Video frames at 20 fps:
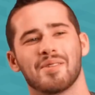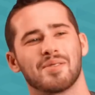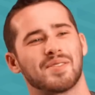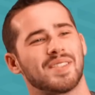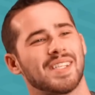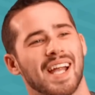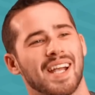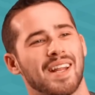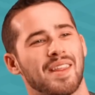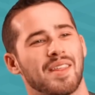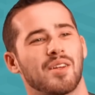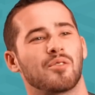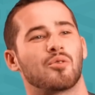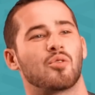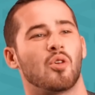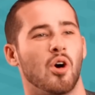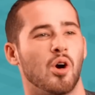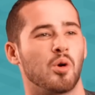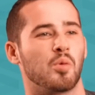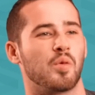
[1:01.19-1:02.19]
I don't see anything
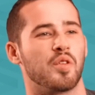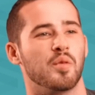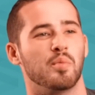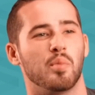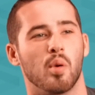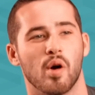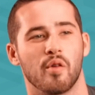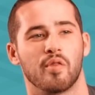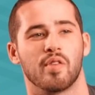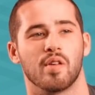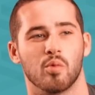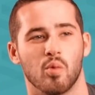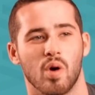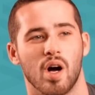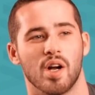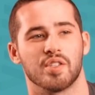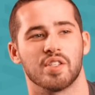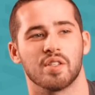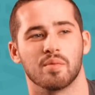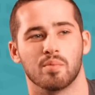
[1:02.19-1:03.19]
wrong with a boyfriend
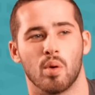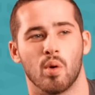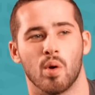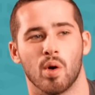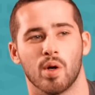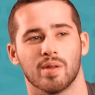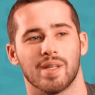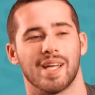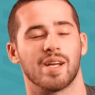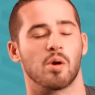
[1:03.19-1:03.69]
watching porn.